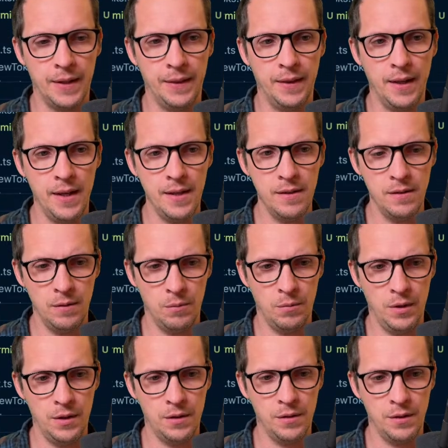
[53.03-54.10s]
then
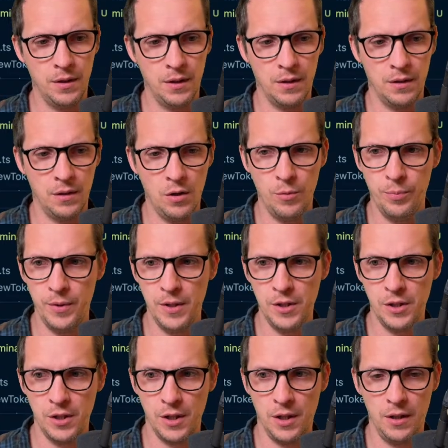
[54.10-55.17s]
we're going to copy
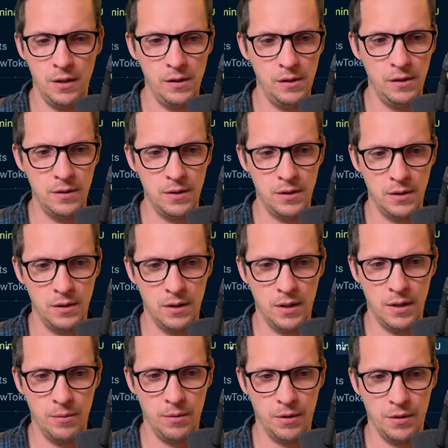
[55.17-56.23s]
shells
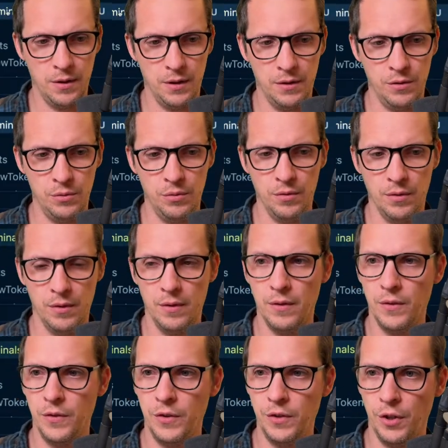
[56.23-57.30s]
and we're going to do
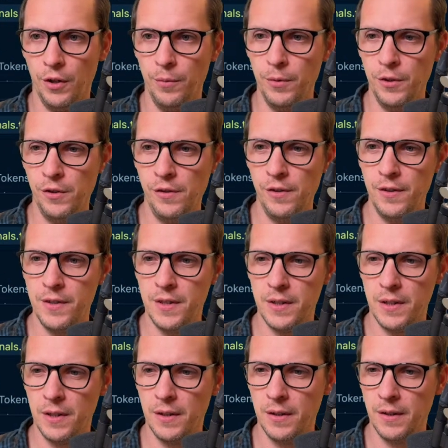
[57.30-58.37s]

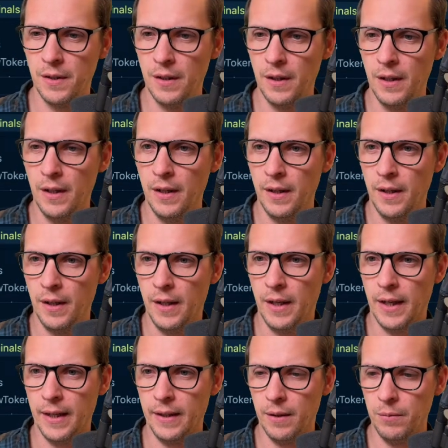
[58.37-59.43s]
terminals.
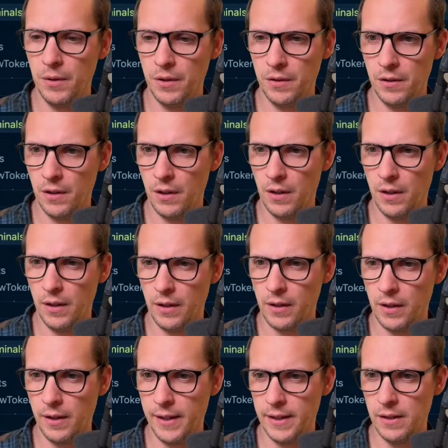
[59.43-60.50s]
And then we're going to
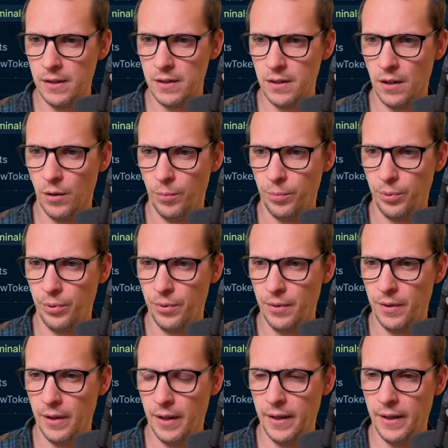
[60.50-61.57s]
clean this up.
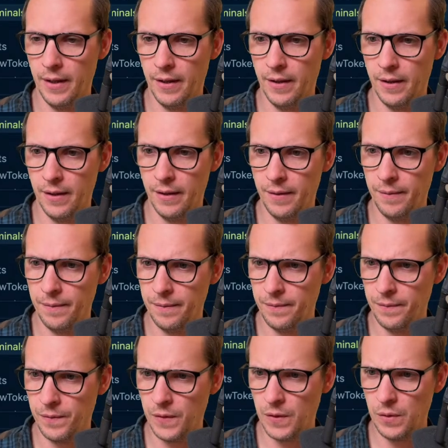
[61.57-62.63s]
So
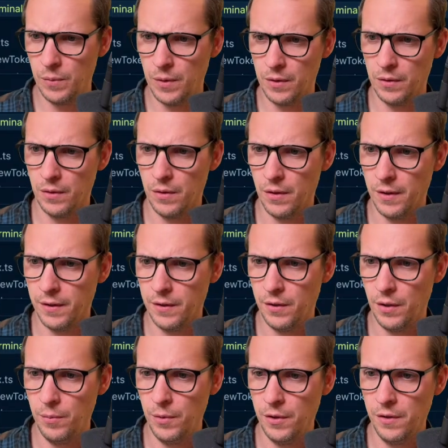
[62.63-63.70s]
we're going to call it
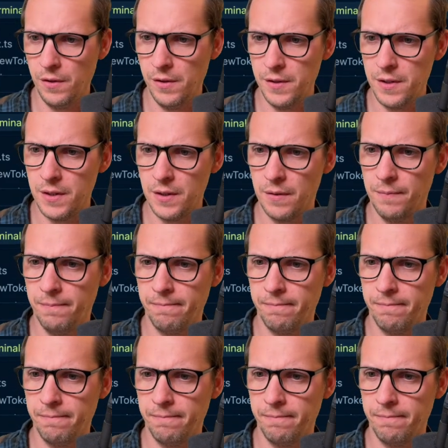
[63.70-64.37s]
terminals.